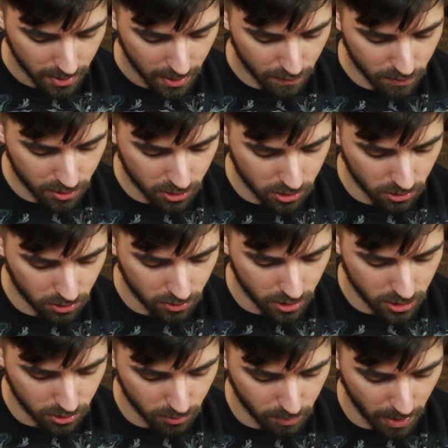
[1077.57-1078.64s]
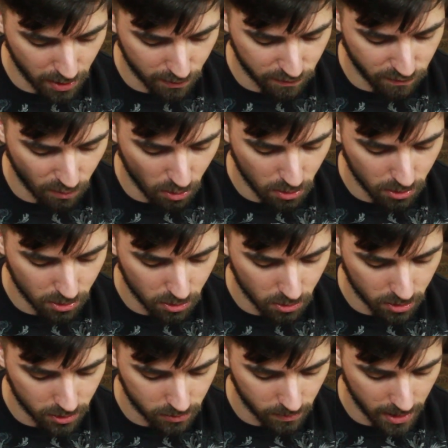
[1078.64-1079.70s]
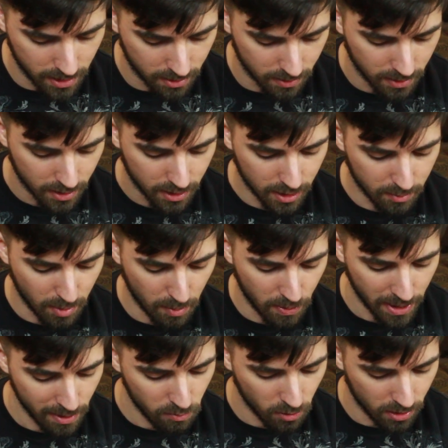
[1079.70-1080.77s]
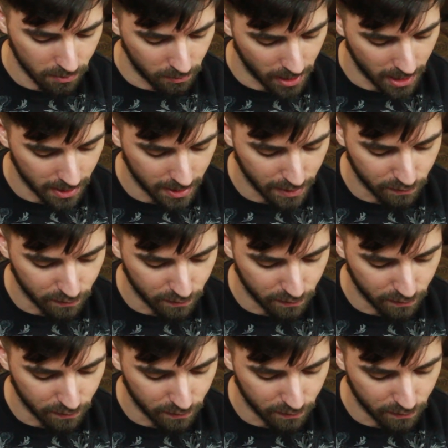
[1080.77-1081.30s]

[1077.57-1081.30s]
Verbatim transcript: if you control a creature with power 4 or greater, you may pay 1 red.